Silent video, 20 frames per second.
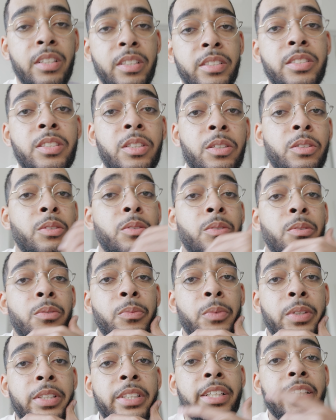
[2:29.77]
So
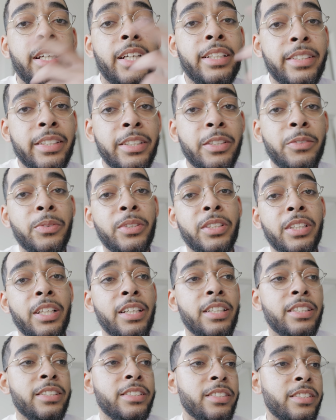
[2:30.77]
one thing I did
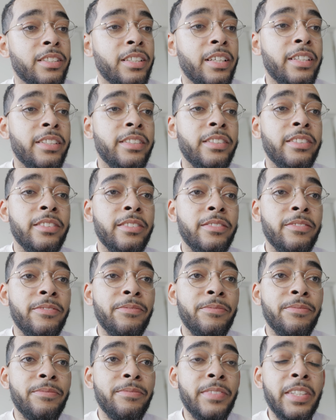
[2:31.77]
realize, and
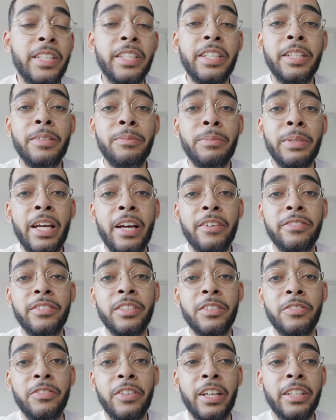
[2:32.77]
it hit me after
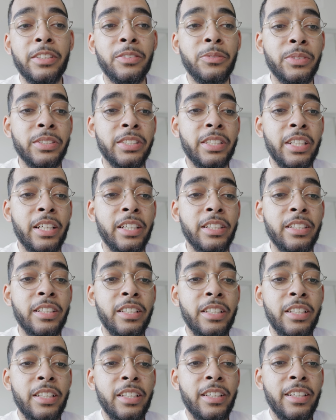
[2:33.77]
the fact, was that
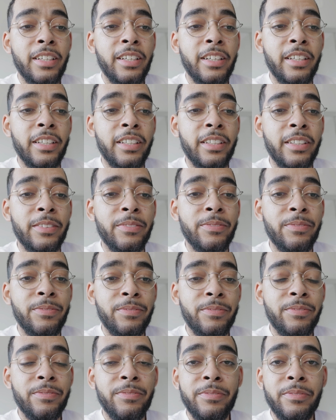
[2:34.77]

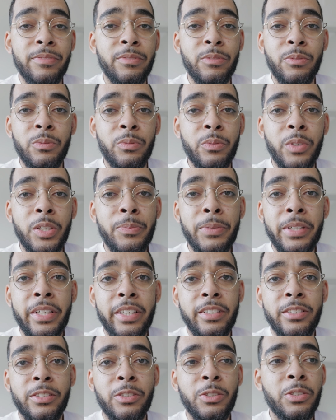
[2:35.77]
what am I
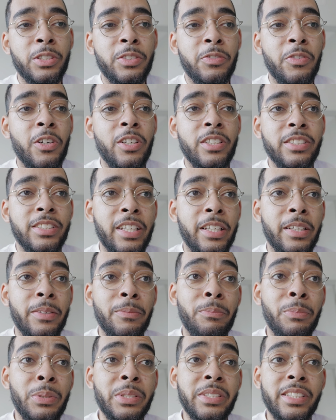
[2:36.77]
going to do as far as
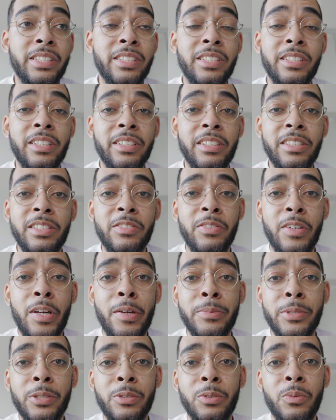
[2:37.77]
like positioning these
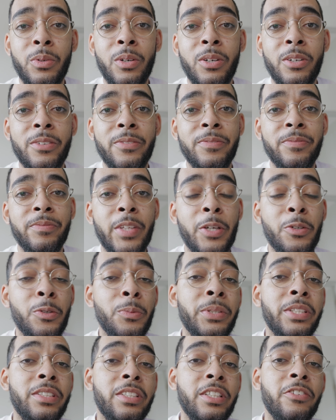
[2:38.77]
frames on the wall? It would
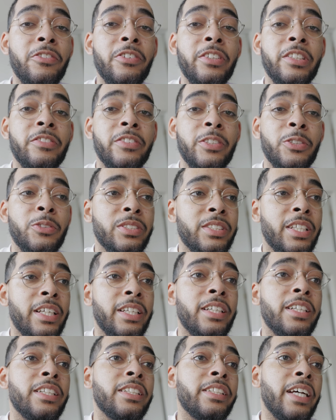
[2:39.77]
be different if it was
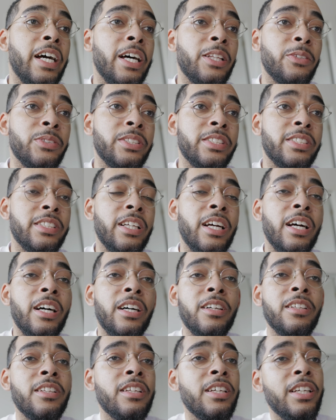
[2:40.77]
like a gallery
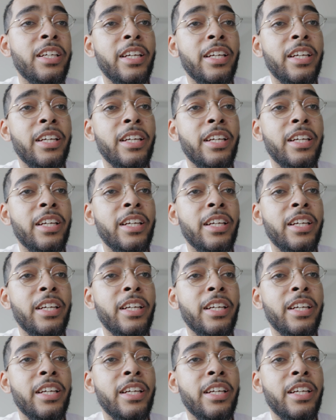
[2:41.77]
style